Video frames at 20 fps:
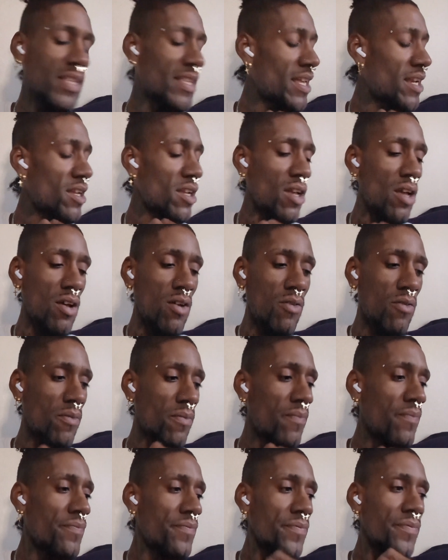Let it go.
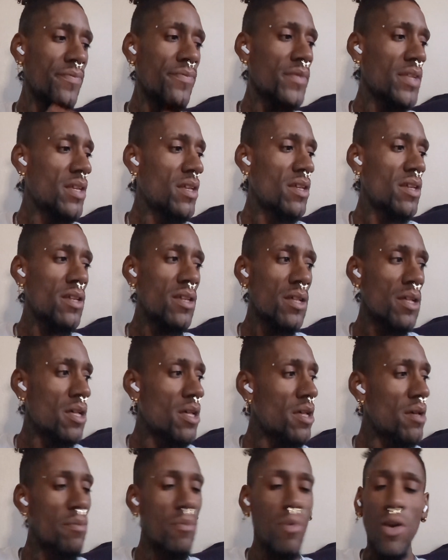
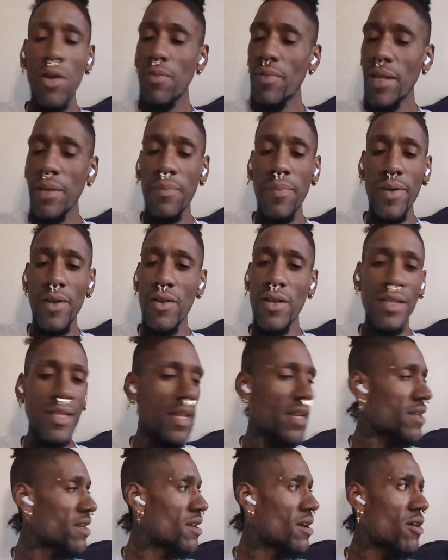Point blank period,
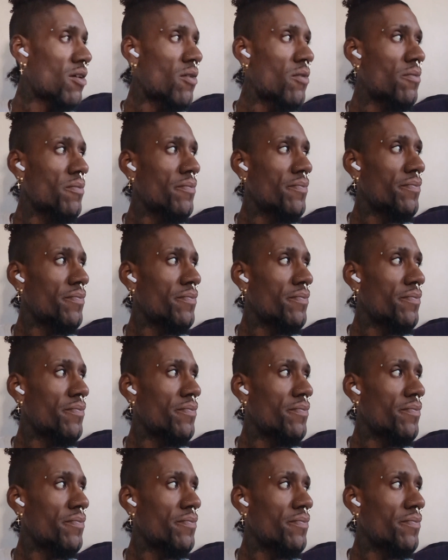let it go.